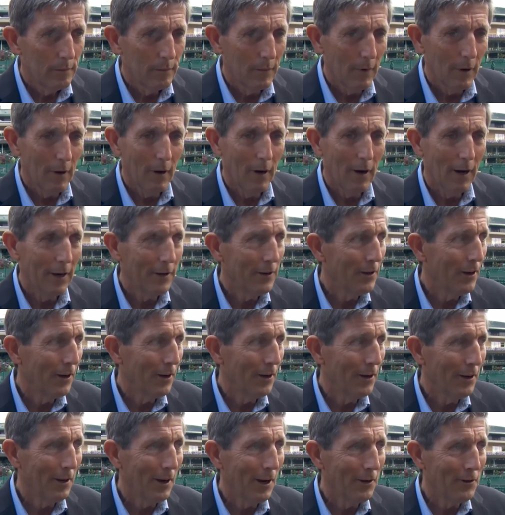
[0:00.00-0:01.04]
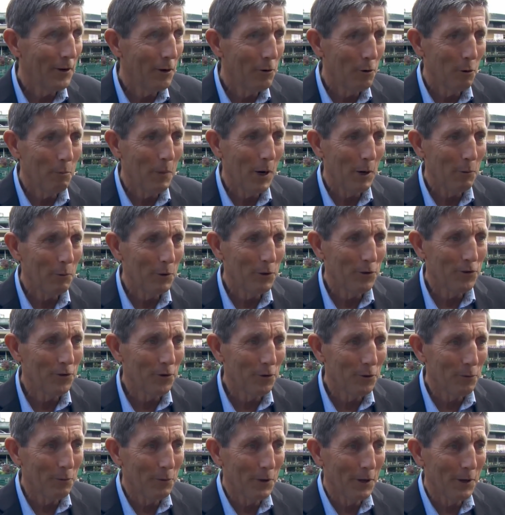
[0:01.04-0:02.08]
No, I don't look back with
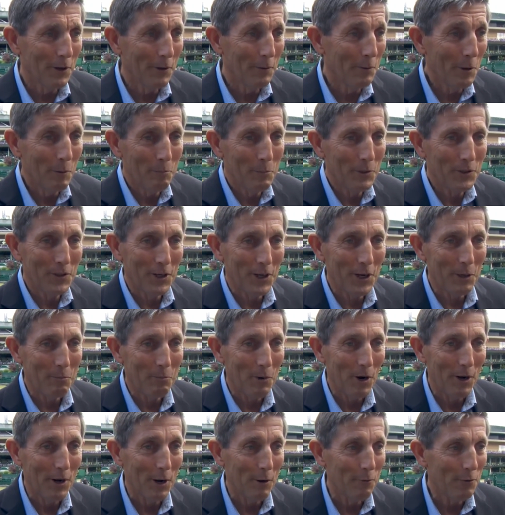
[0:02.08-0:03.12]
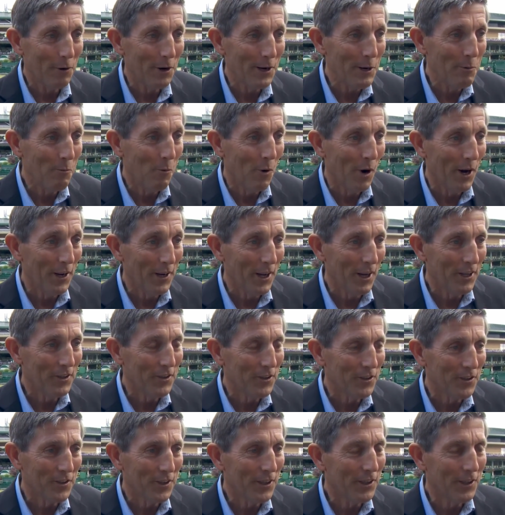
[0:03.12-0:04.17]
sort of a particular pride over any one. I
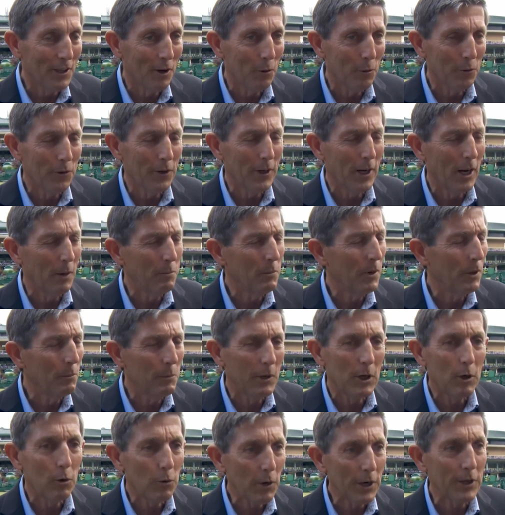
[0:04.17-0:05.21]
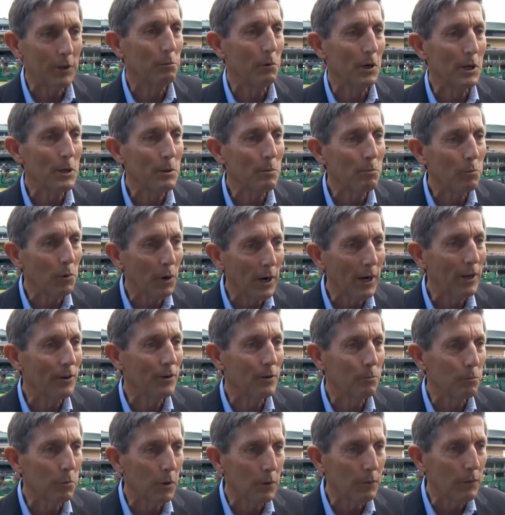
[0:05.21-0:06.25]
just think the whole thing, I'm incredibly
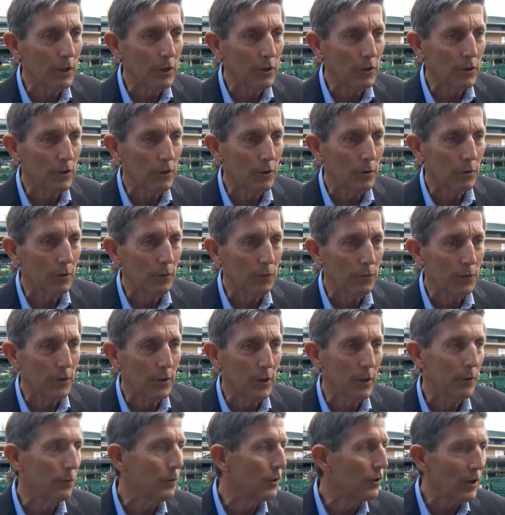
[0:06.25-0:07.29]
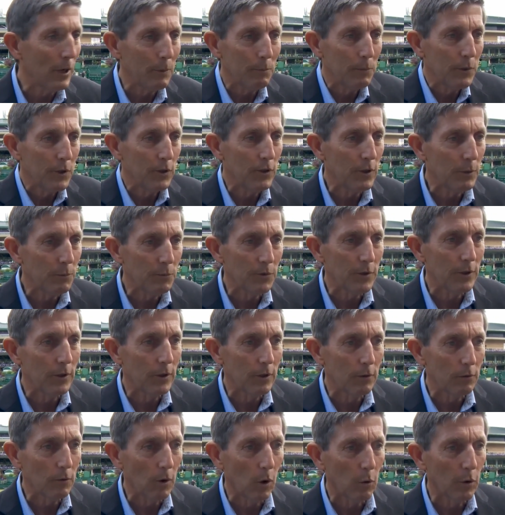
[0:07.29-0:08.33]
proud and privileged to have served the championships
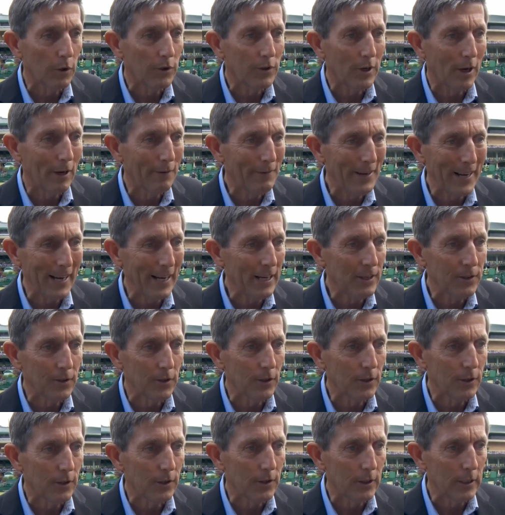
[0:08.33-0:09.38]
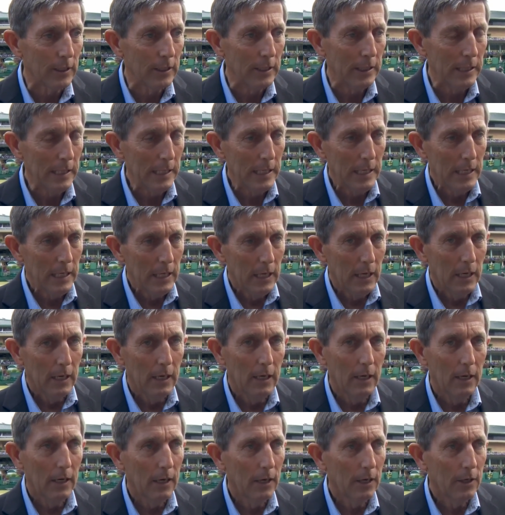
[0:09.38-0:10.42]
in the role that I've had, and
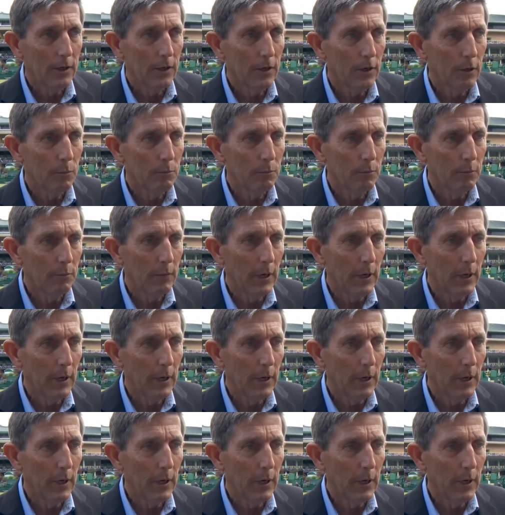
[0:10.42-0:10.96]
you know,